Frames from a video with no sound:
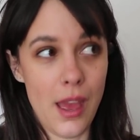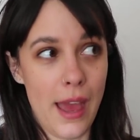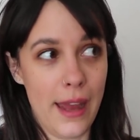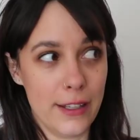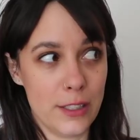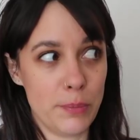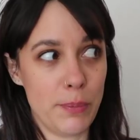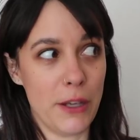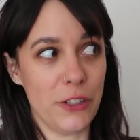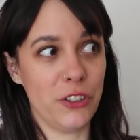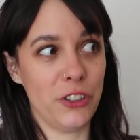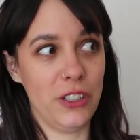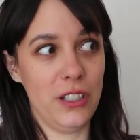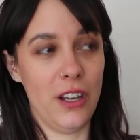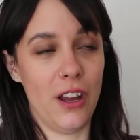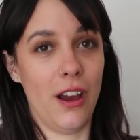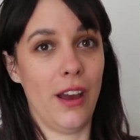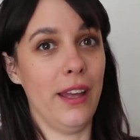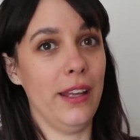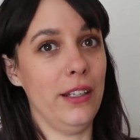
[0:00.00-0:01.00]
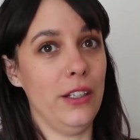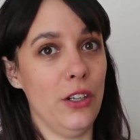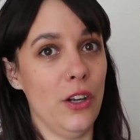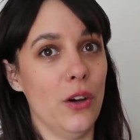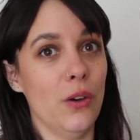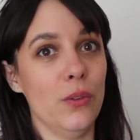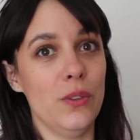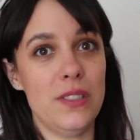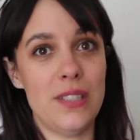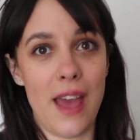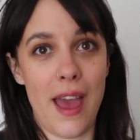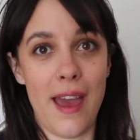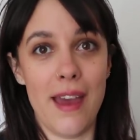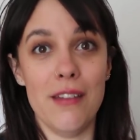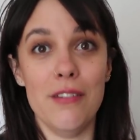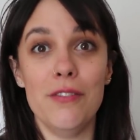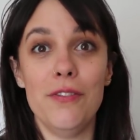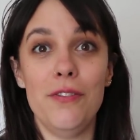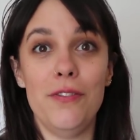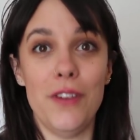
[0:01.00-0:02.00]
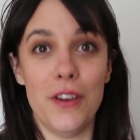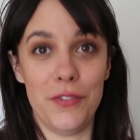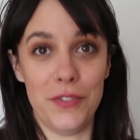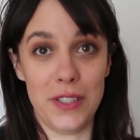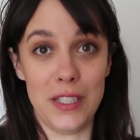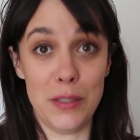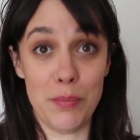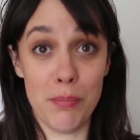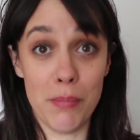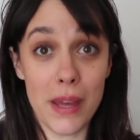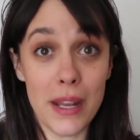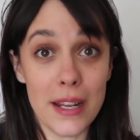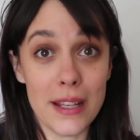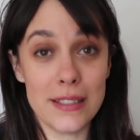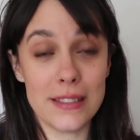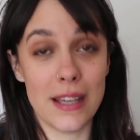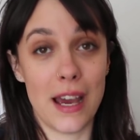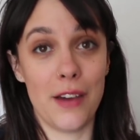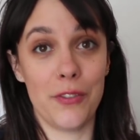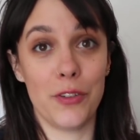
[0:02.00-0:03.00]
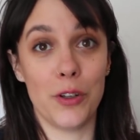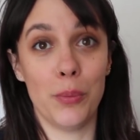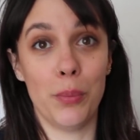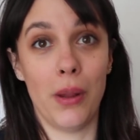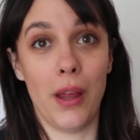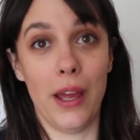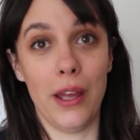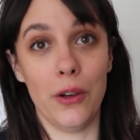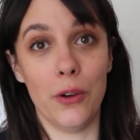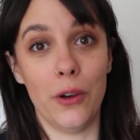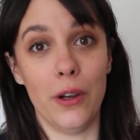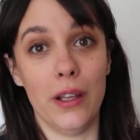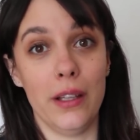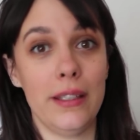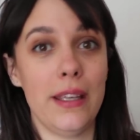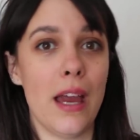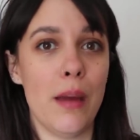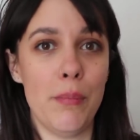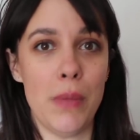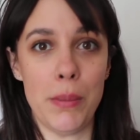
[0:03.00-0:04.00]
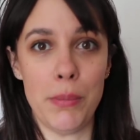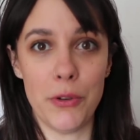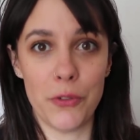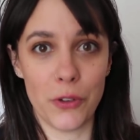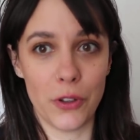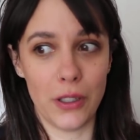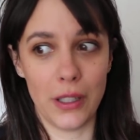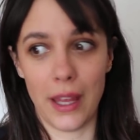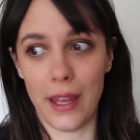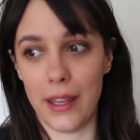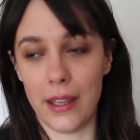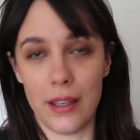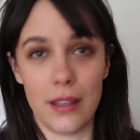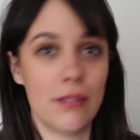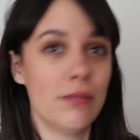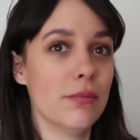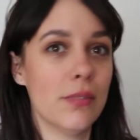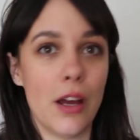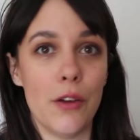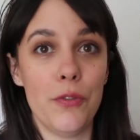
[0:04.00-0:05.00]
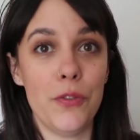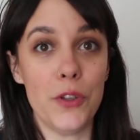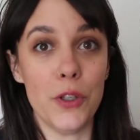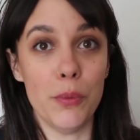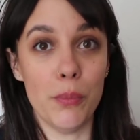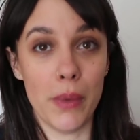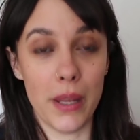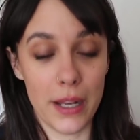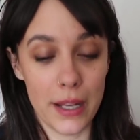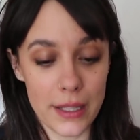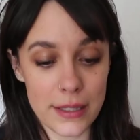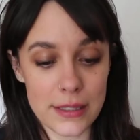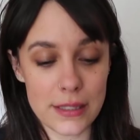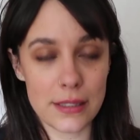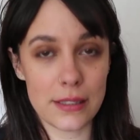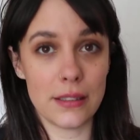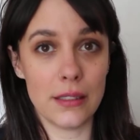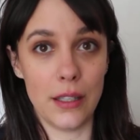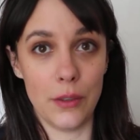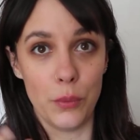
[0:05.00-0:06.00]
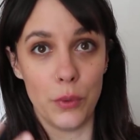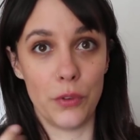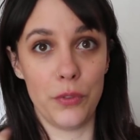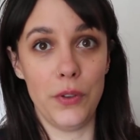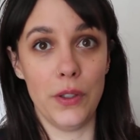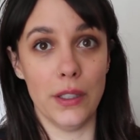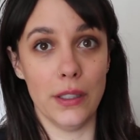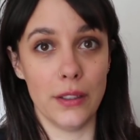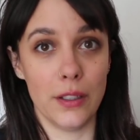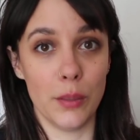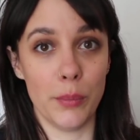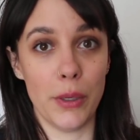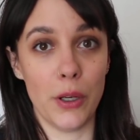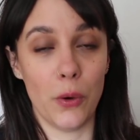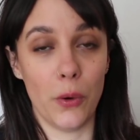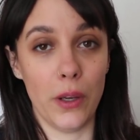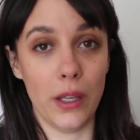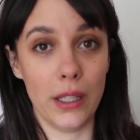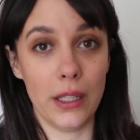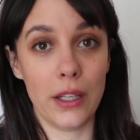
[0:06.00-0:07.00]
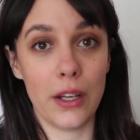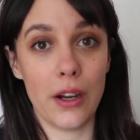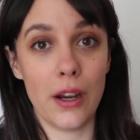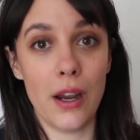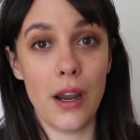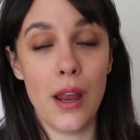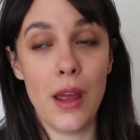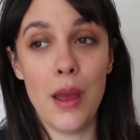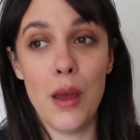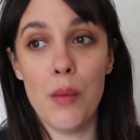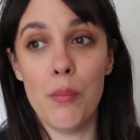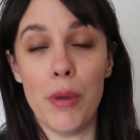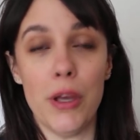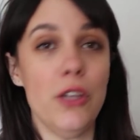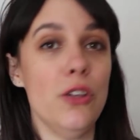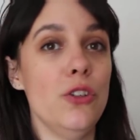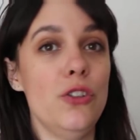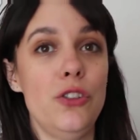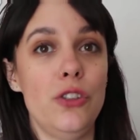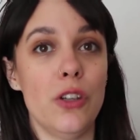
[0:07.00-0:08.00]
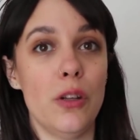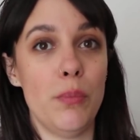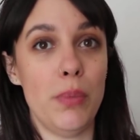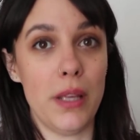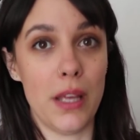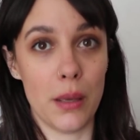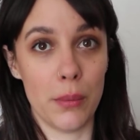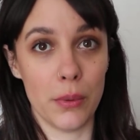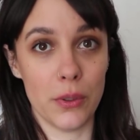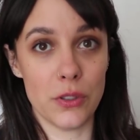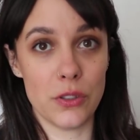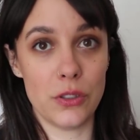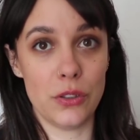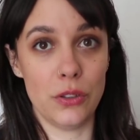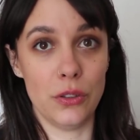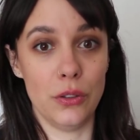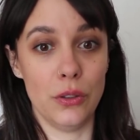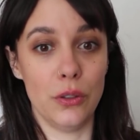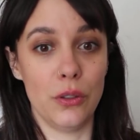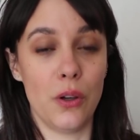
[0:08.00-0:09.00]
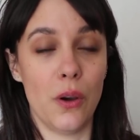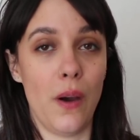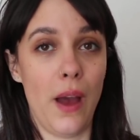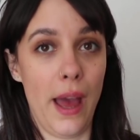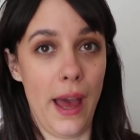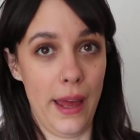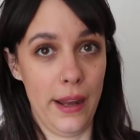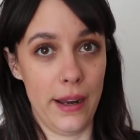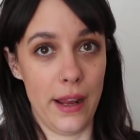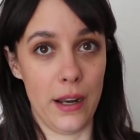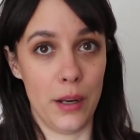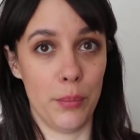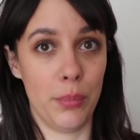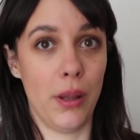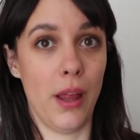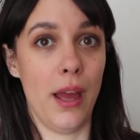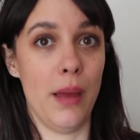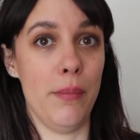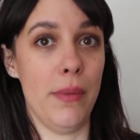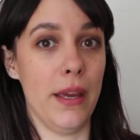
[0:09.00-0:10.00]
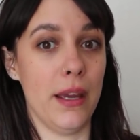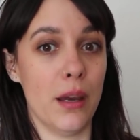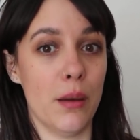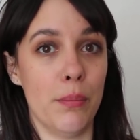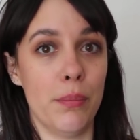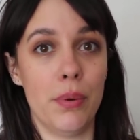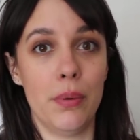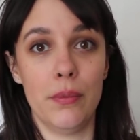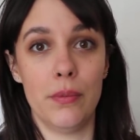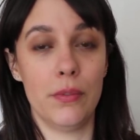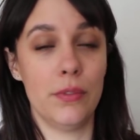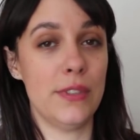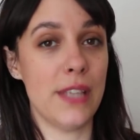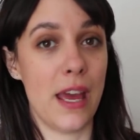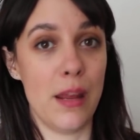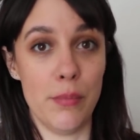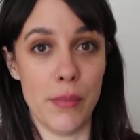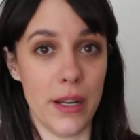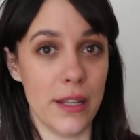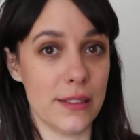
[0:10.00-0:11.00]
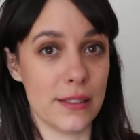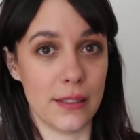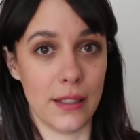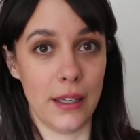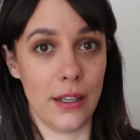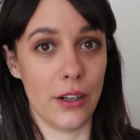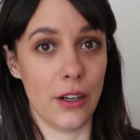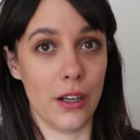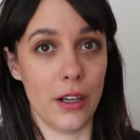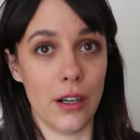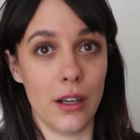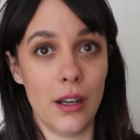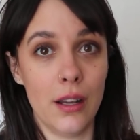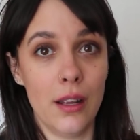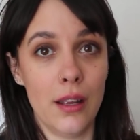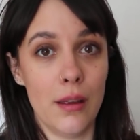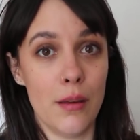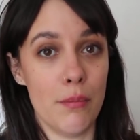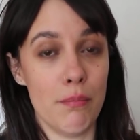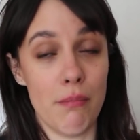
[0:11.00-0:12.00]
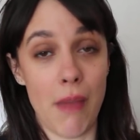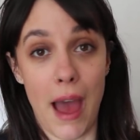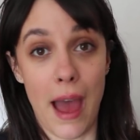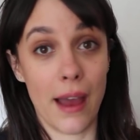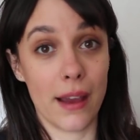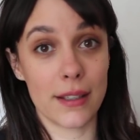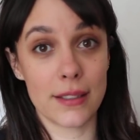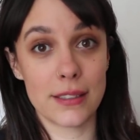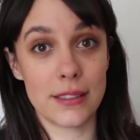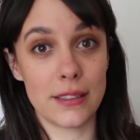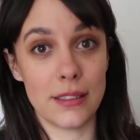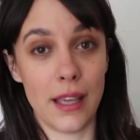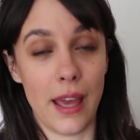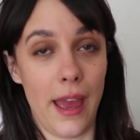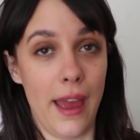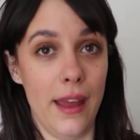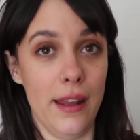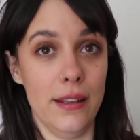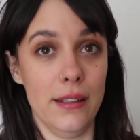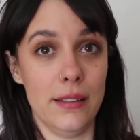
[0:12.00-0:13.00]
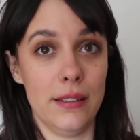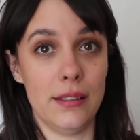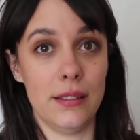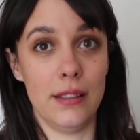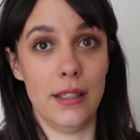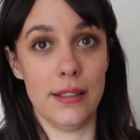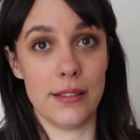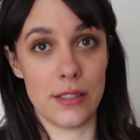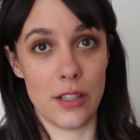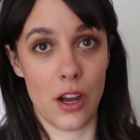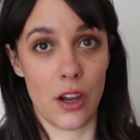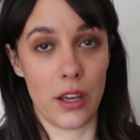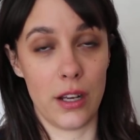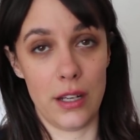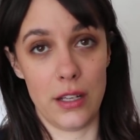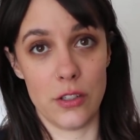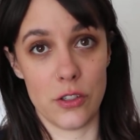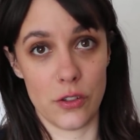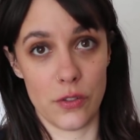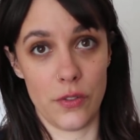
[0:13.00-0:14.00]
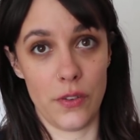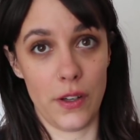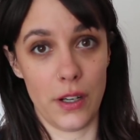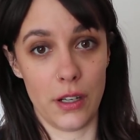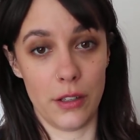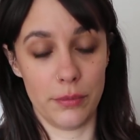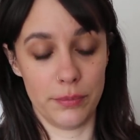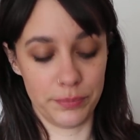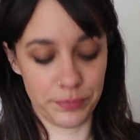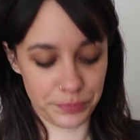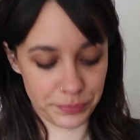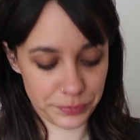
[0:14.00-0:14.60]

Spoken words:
And especially not, you know, 10, 15 minutes after applying oil. Yeah, maybe for like a few minutes, it will feel a little bit oilier. But you should be able to go ahead and apply makeup 10 minutes later, max, and it's not going to interfere.